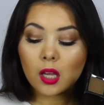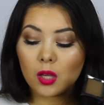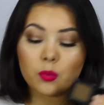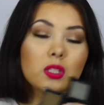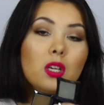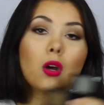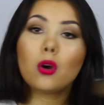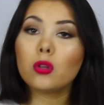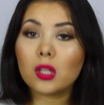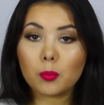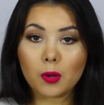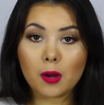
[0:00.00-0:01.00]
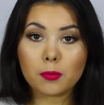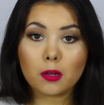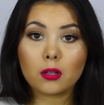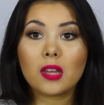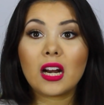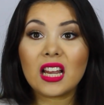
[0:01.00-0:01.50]
It was the only brow
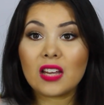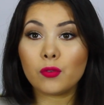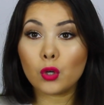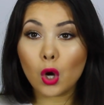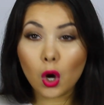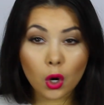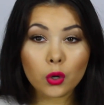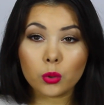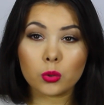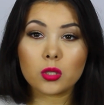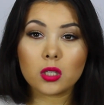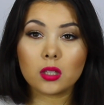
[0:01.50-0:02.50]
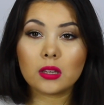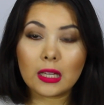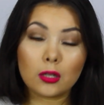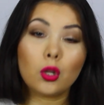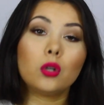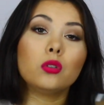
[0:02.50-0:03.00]
product that I even owned,
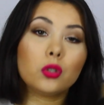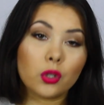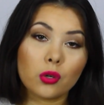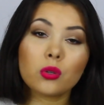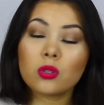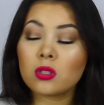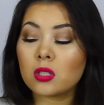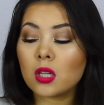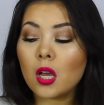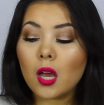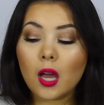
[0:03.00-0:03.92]
let alone used.